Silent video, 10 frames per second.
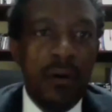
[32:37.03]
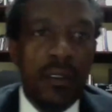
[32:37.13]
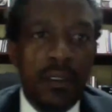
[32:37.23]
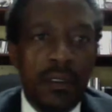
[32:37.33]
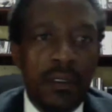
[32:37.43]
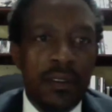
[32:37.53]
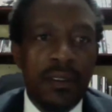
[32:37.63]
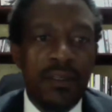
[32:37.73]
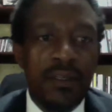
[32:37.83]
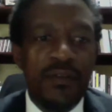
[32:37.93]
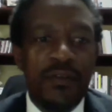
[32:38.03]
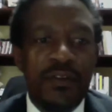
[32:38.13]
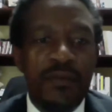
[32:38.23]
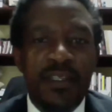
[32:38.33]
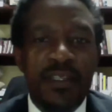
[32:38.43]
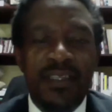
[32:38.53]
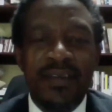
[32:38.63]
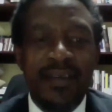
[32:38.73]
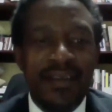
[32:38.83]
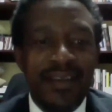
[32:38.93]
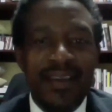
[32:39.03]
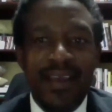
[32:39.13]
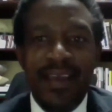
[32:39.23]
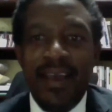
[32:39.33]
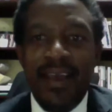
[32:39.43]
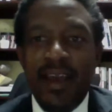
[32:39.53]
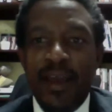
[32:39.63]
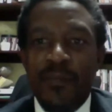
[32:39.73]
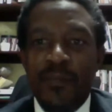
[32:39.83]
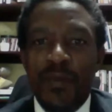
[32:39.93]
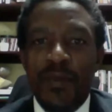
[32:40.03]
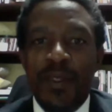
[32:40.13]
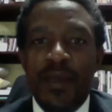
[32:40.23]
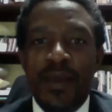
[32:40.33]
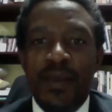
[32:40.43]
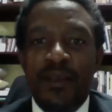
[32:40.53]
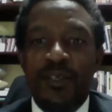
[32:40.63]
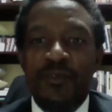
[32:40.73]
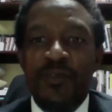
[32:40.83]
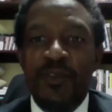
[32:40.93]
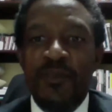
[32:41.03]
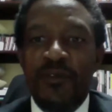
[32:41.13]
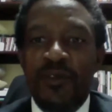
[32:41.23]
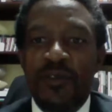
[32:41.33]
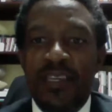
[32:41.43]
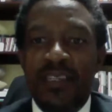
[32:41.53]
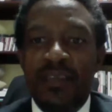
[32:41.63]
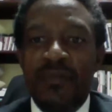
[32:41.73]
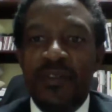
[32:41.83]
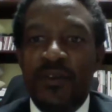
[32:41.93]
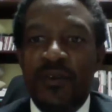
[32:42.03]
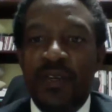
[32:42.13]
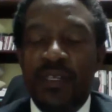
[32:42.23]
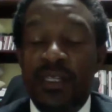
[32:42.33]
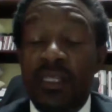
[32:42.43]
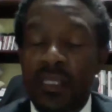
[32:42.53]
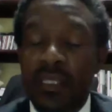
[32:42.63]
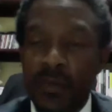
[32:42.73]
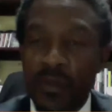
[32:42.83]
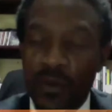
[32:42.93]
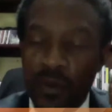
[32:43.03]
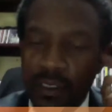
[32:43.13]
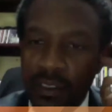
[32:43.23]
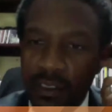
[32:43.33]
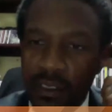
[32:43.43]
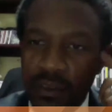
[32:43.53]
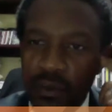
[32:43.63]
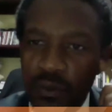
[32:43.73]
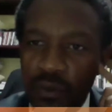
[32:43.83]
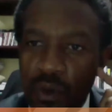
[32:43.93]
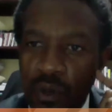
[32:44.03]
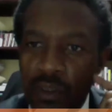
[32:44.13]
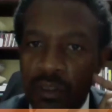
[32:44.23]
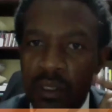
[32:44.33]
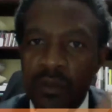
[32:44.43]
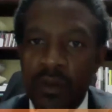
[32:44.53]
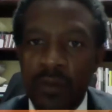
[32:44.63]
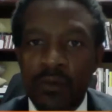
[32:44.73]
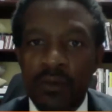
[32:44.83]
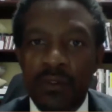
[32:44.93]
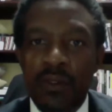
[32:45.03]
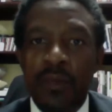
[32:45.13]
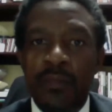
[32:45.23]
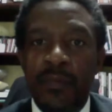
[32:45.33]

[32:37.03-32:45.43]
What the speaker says: the dot. Thank you very much, sir. Do you want me to take some of the some of the questions to you, or are you able to see them?